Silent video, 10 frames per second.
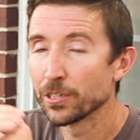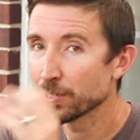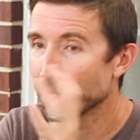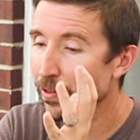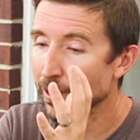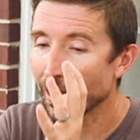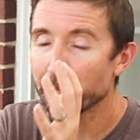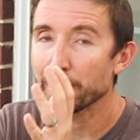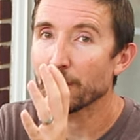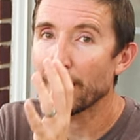just
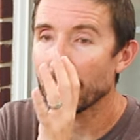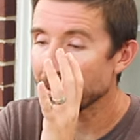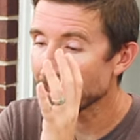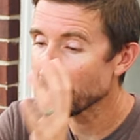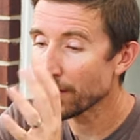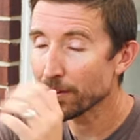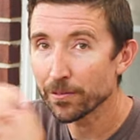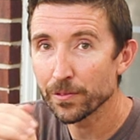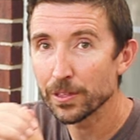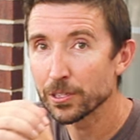phenomenal. I
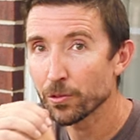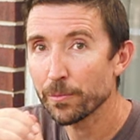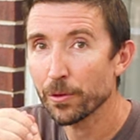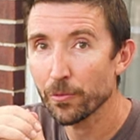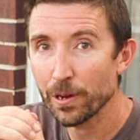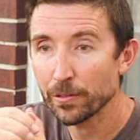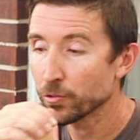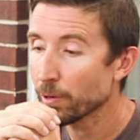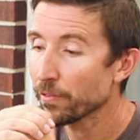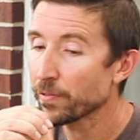love the Tremor 3 and
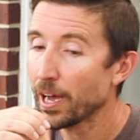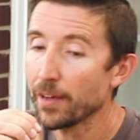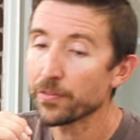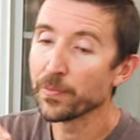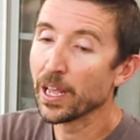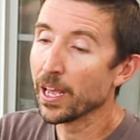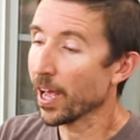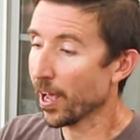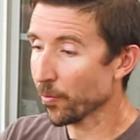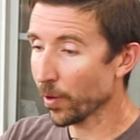the Tremor 5.
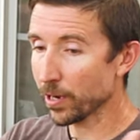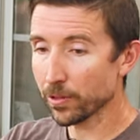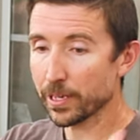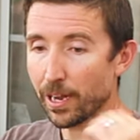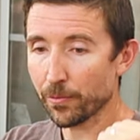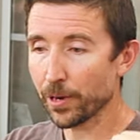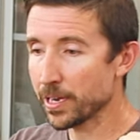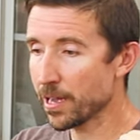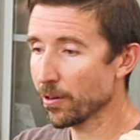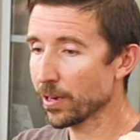And what you're looking at
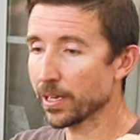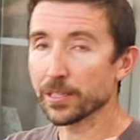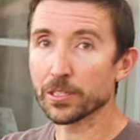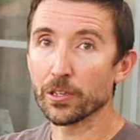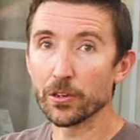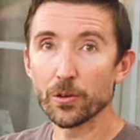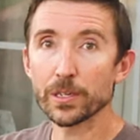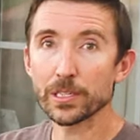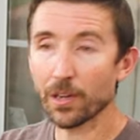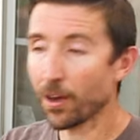right here is the
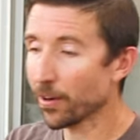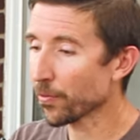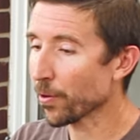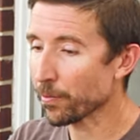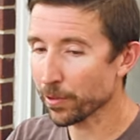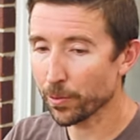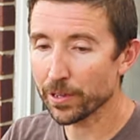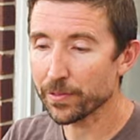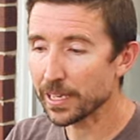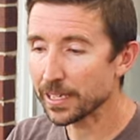newest offering with one of